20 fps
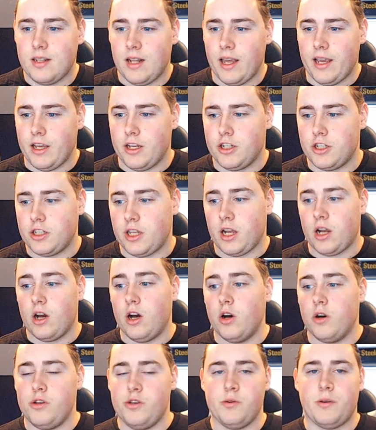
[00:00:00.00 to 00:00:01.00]
Like it's just like,
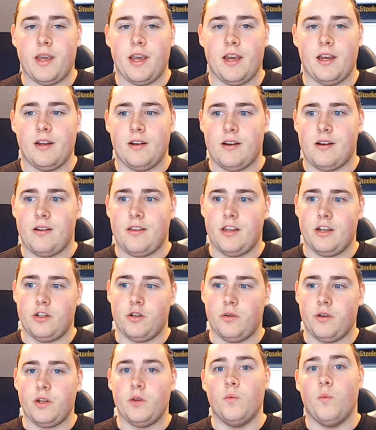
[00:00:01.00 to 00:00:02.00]
oh, you can't. There's
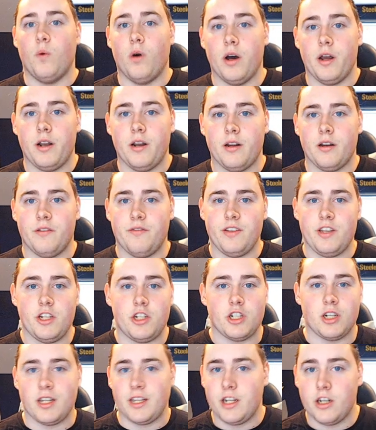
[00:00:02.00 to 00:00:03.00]
only one of
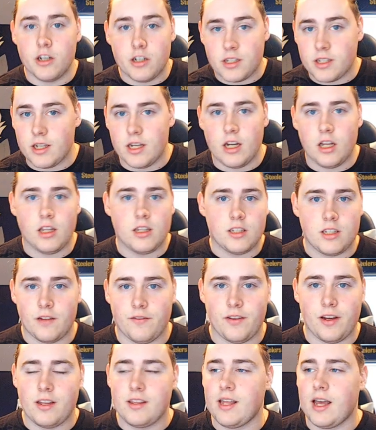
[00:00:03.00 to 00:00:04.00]
each leader skill and
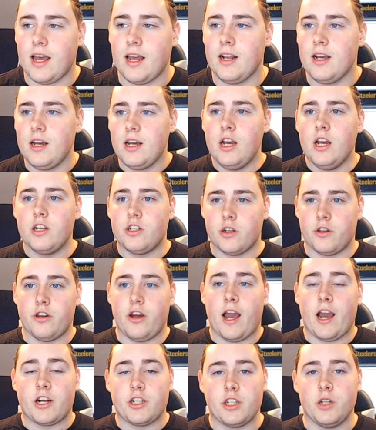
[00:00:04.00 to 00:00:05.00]
stuff like that. So there
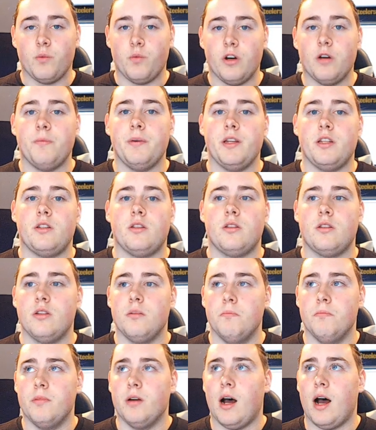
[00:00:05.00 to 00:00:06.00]
actually will be
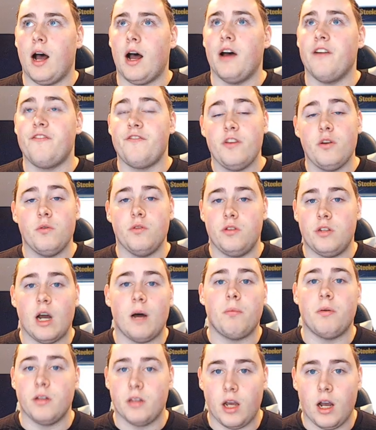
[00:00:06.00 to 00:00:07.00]
a few
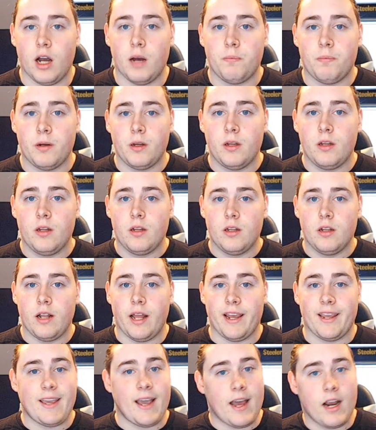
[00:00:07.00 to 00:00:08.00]
doubled up
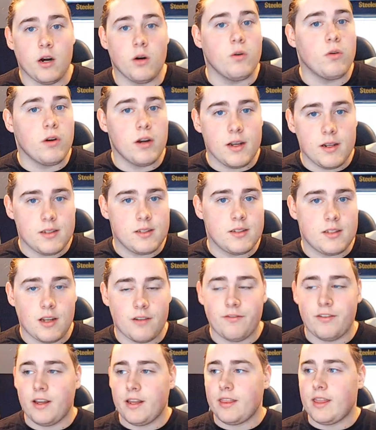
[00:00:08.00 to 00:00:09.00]
like categories and
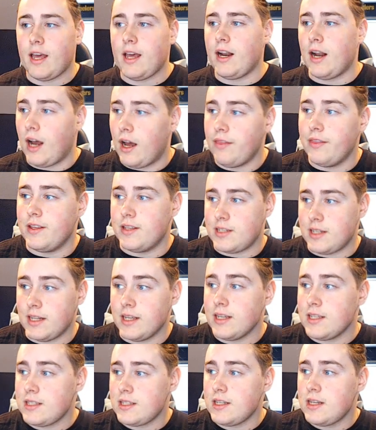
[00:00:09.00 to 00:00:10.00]
stuff like that on this
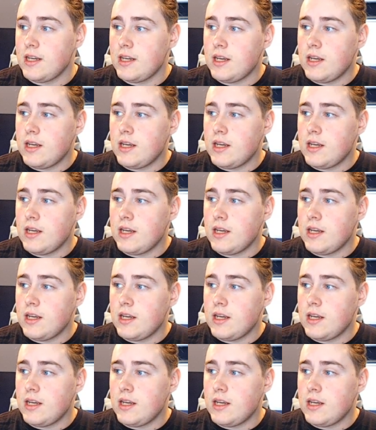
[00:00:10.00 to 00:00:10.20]
list.